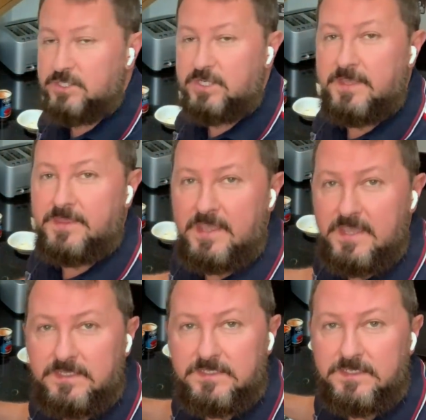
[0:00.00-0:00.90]
you get the
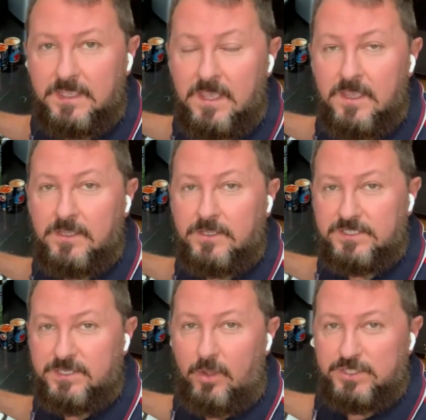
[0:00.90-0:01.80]
hiss, you
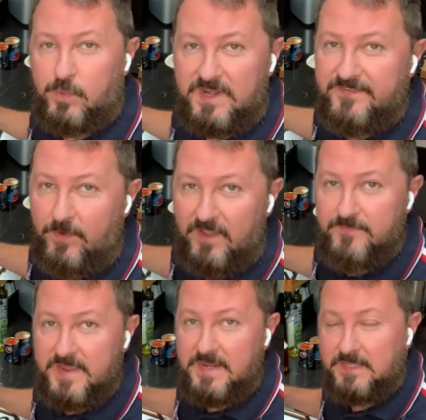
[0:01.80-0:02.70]
start 25
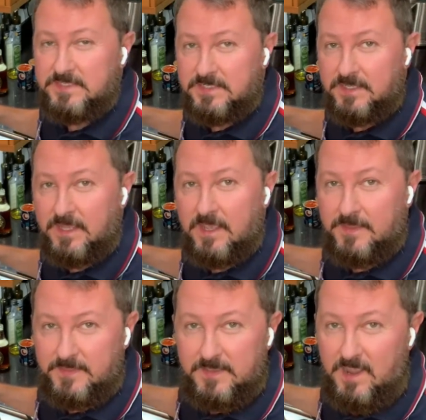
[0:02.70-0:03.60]
minutes
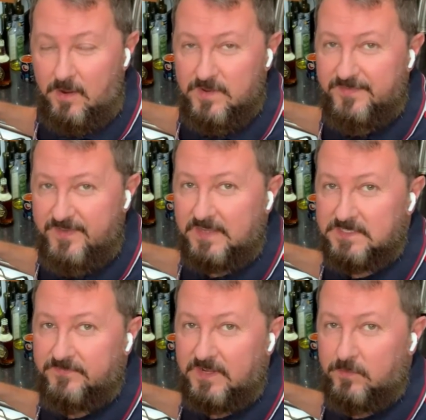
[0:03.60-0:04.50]
and then the curry
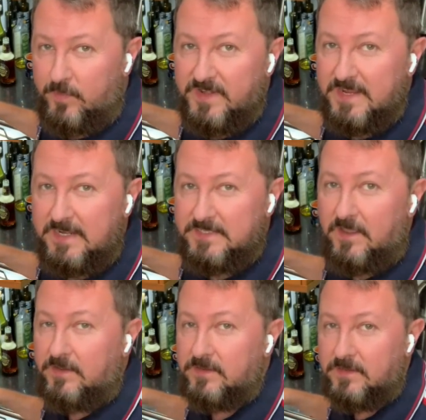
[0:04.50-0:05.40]
effectively will be nearly
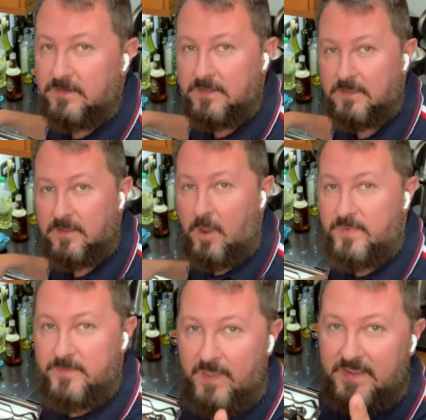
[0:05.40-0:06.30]
done. I'll
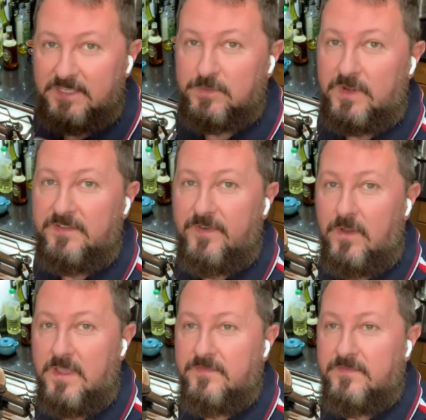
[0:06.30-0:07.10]
be back in 25.